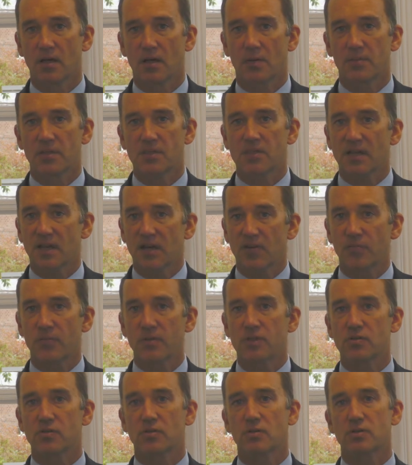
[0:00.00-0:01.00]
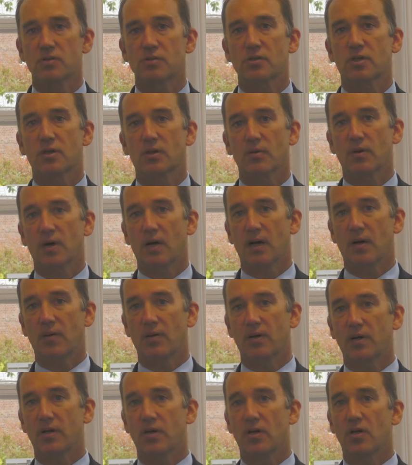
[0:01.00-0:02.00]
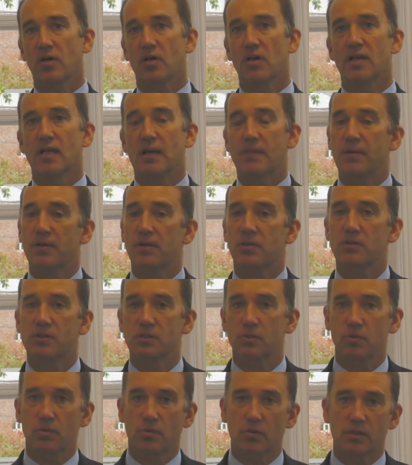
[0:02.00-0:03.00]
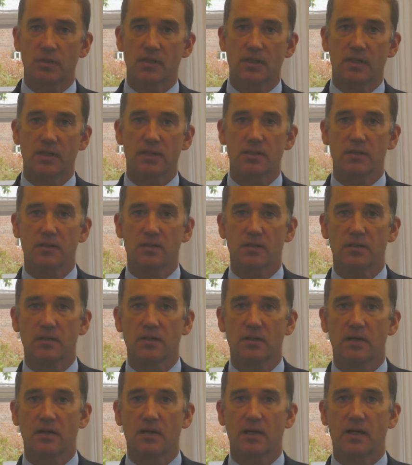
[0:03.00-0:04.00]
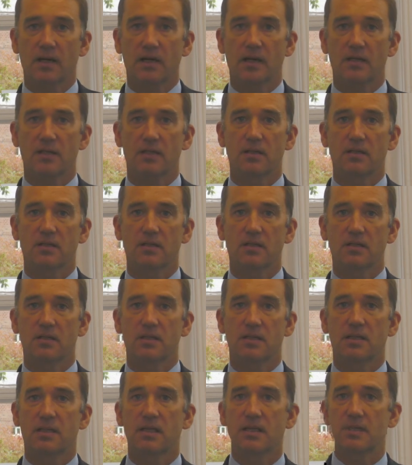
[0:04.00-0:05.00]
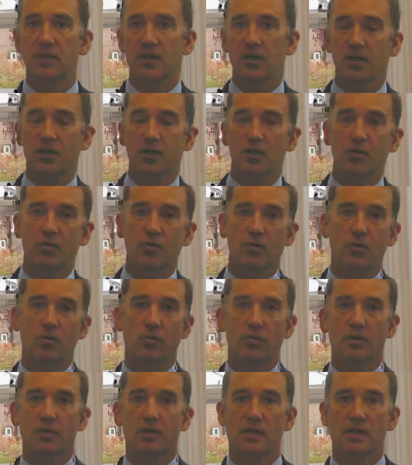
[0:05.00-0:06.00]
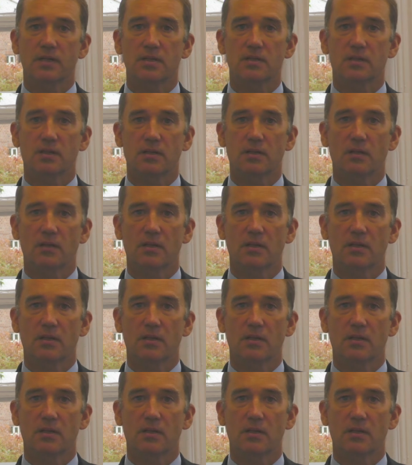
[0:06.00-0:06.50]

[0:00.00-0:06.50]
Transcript: Miss Kaufman is also our Early Applicants Coordinator and the EPQ Coordinator.